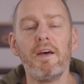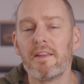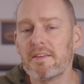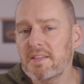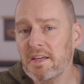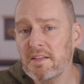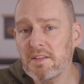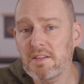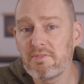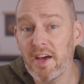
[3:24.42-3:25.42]
The second
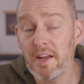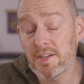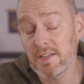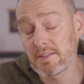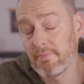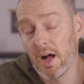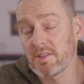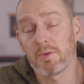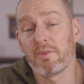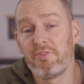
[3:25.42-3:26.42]
disadvantage is
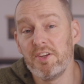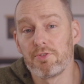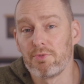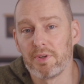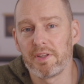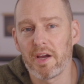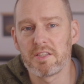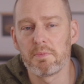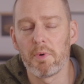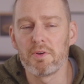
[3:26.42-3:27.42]
also a feature really, I
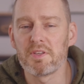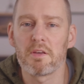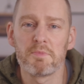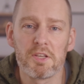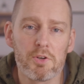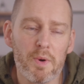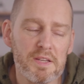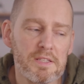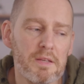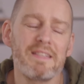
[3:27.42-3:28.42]
suppose, in some
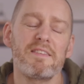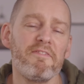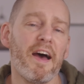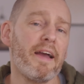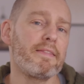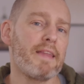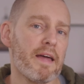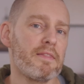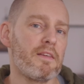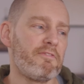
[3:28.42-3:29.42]
situations. It's the fact
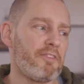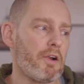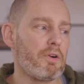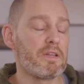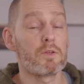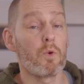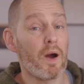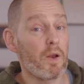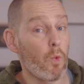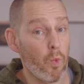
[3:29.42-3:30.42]
that the fire is
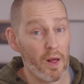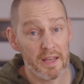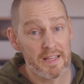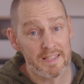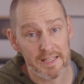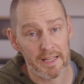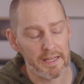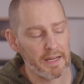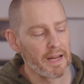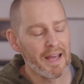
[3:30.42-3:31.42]
quite well
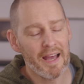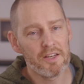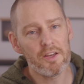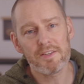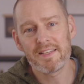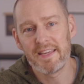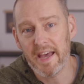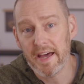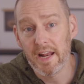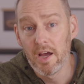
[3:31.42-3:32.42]
insulated and doesn't
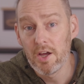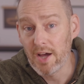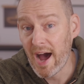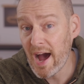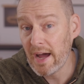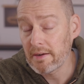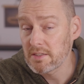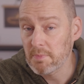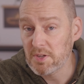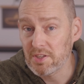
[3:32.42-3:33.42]
get hot,
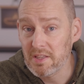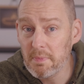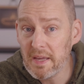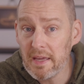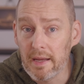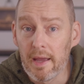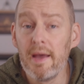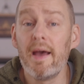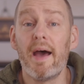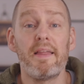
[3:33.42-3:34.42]
especially in the beginning.
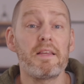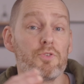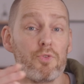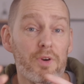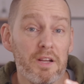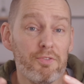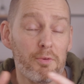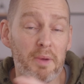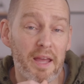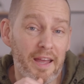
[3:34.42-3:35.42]
And that's great
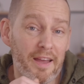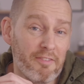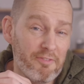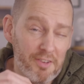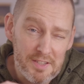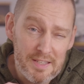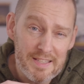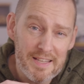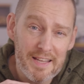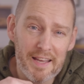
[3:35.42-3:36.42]
from a
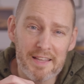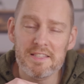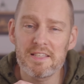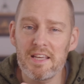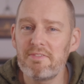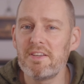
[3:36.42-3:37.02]
efficiency and safety